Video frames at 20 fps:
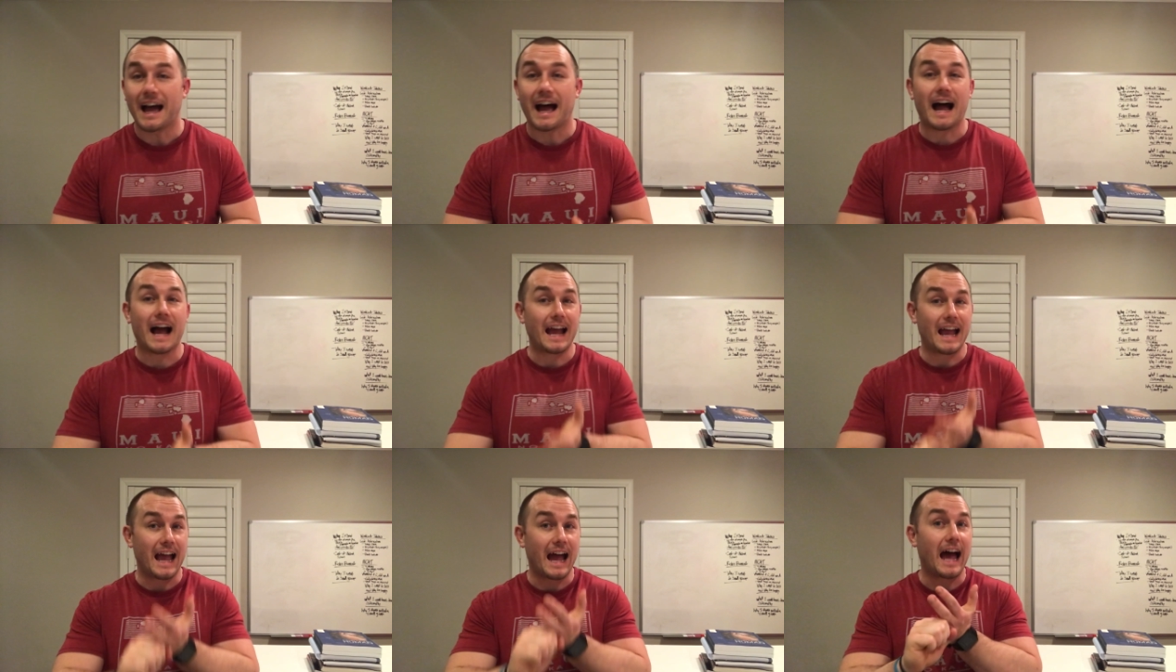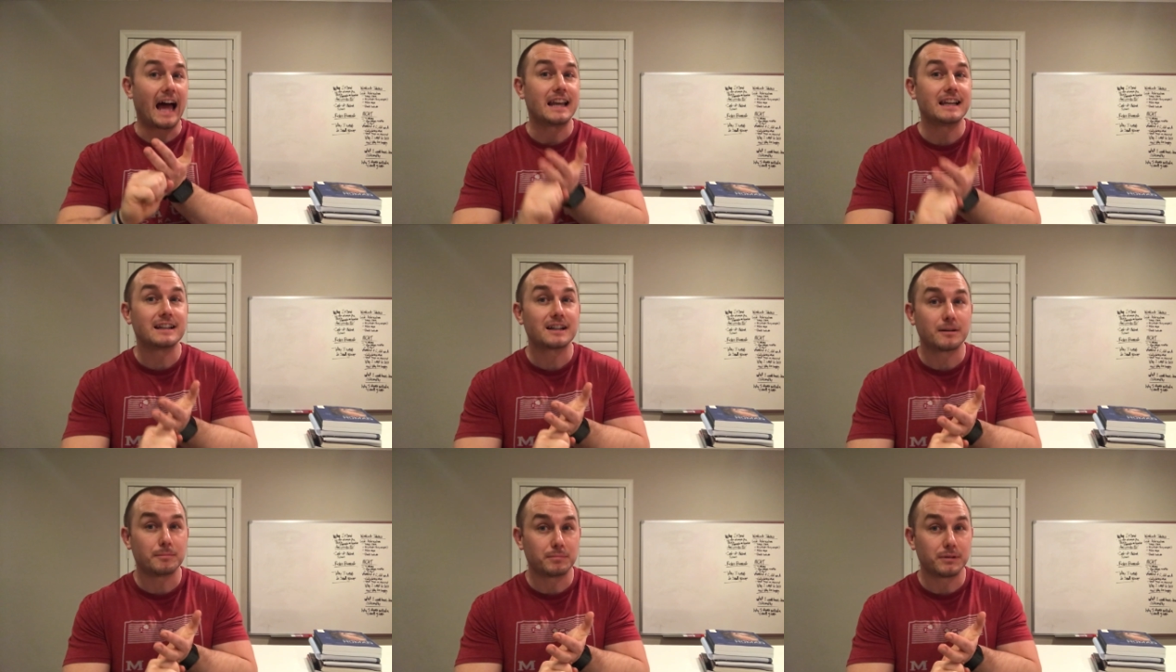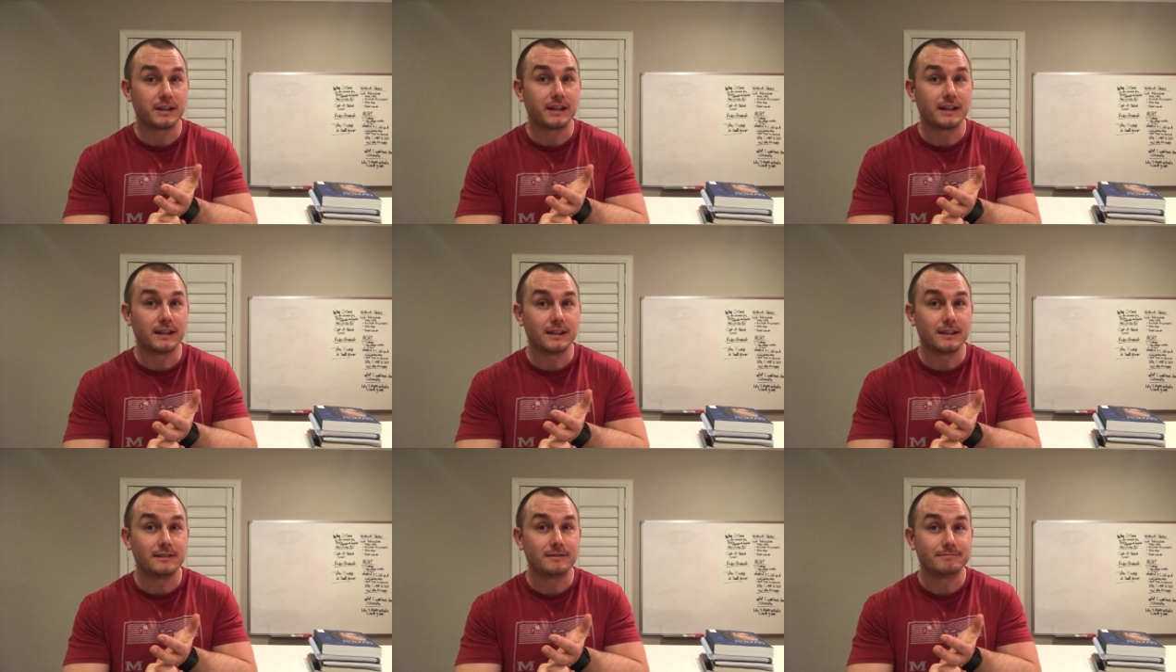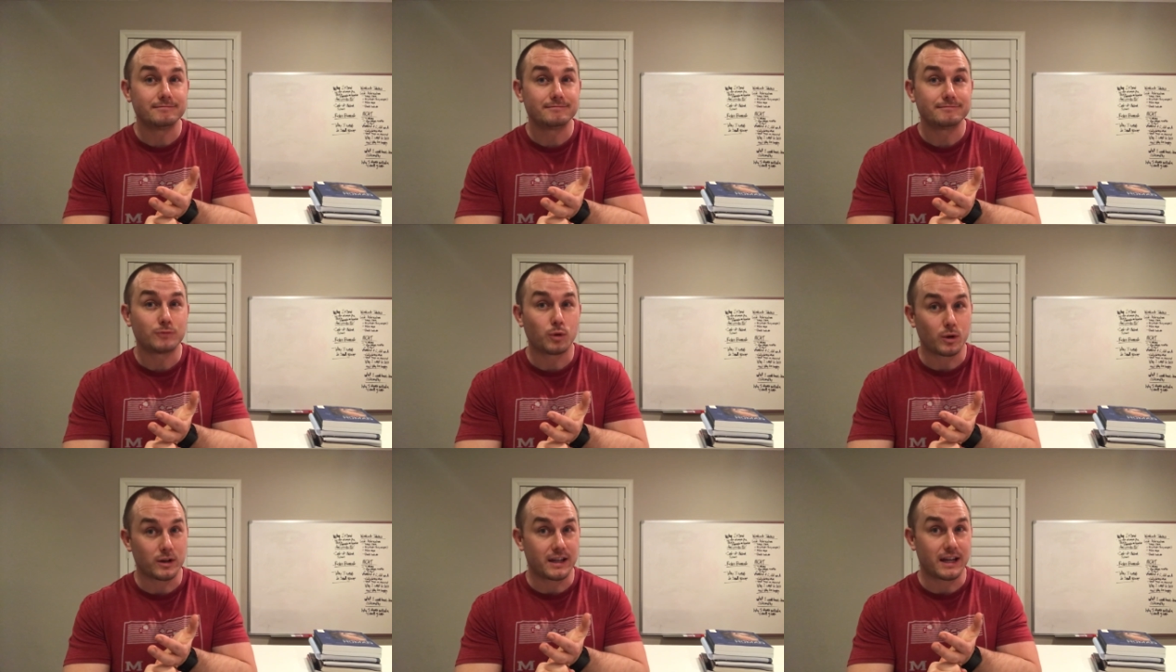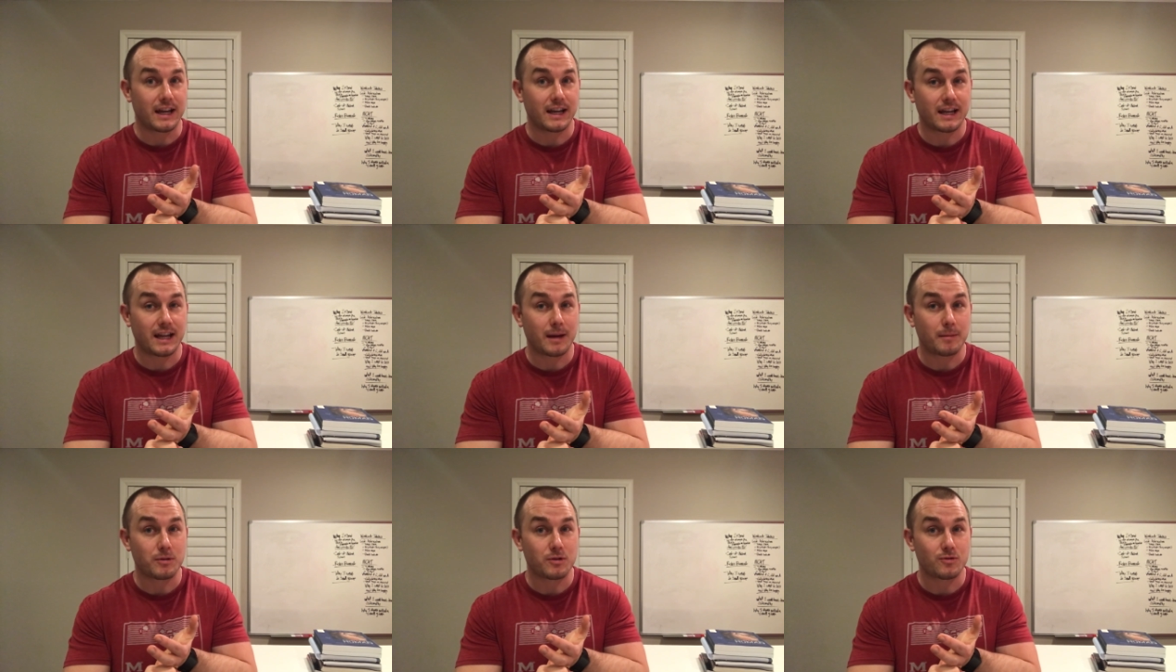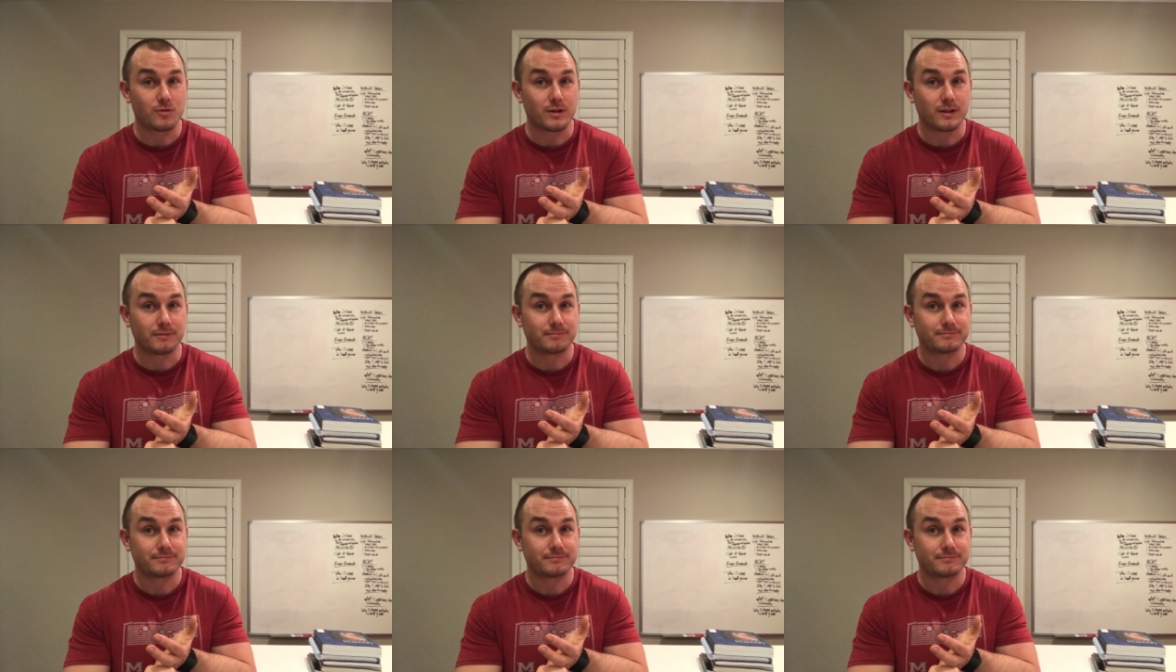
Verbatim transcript: I hadn't completed organic chemistry,